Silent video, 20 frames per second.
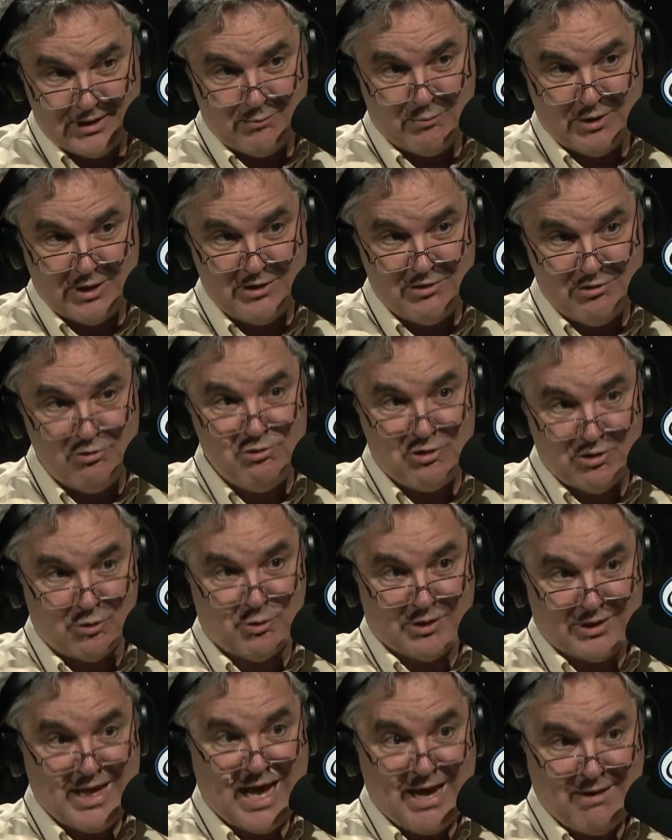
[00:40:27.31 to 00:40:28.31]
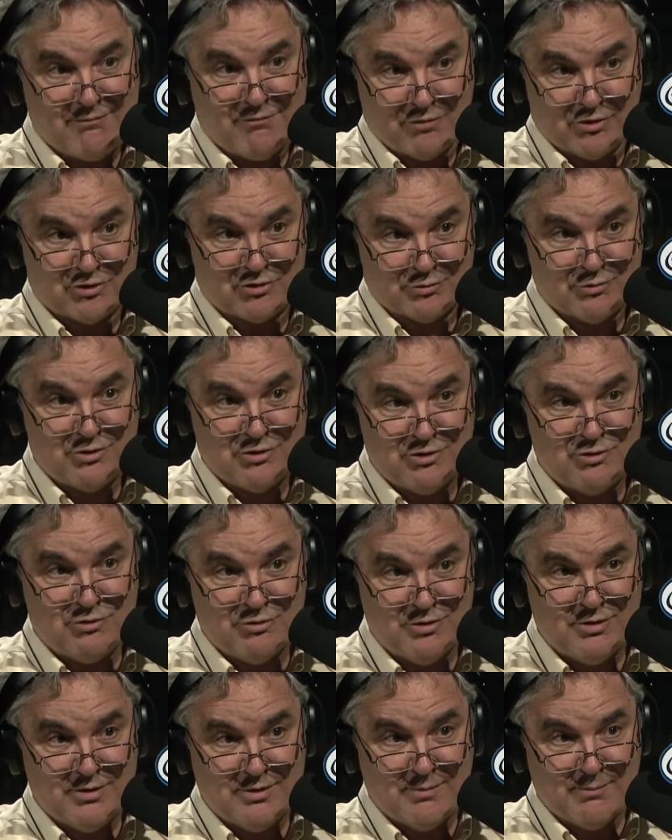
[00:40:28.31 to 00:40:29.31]
And what did you do with that verse when you
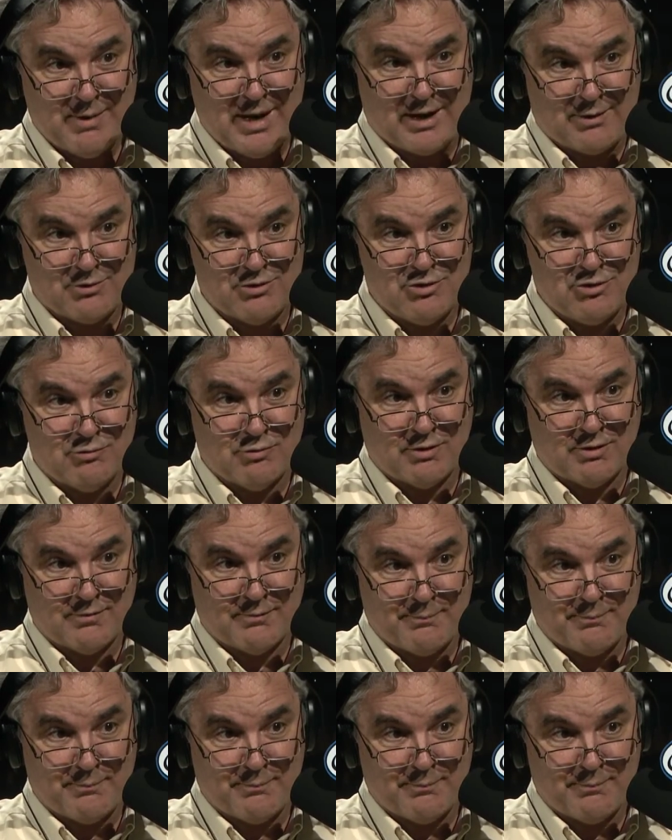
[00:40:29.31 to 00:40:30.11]
back when you were a